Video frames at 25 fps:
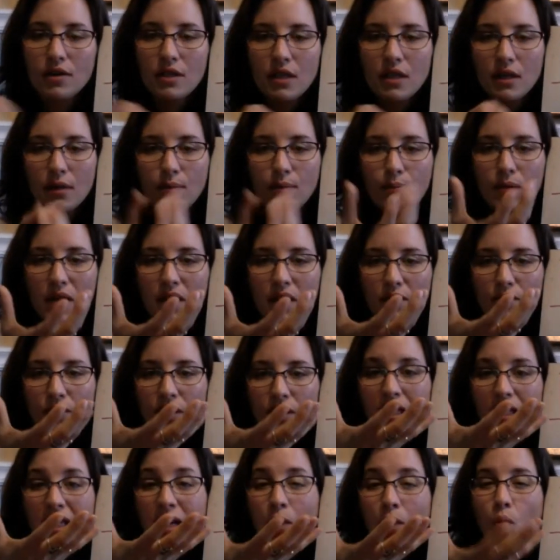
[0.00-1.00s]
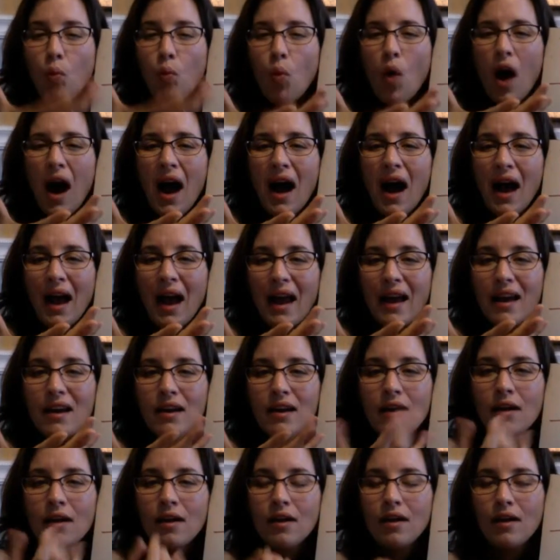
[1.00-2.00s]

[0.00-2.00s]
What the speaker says: To be really wide